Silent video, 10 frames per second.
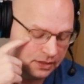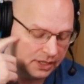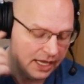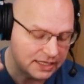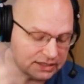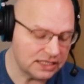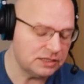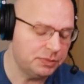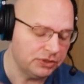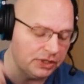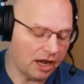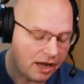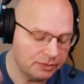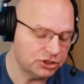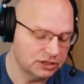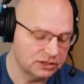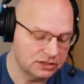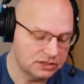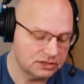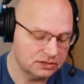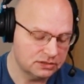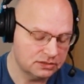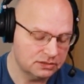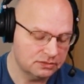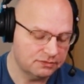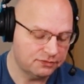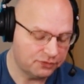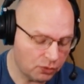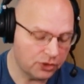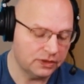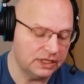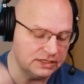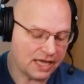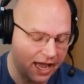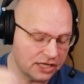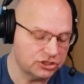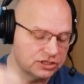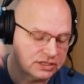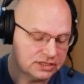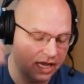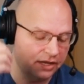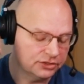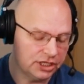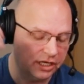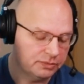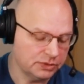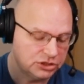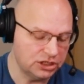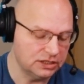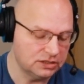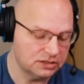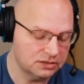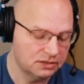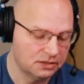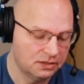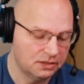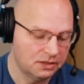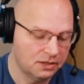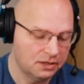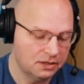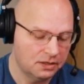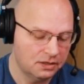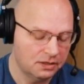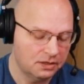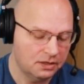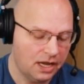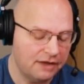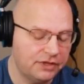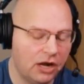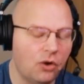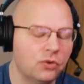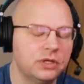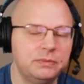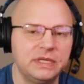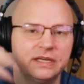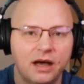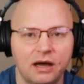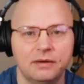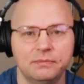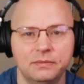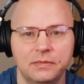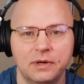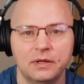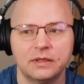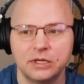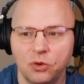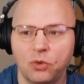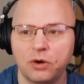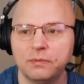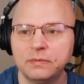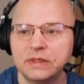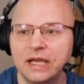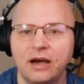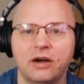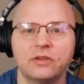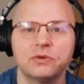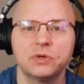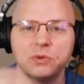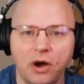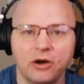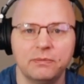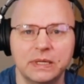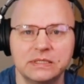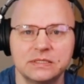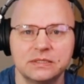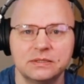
Accessibility options for these action style JRPGs have not only become the norm, they are the requirement.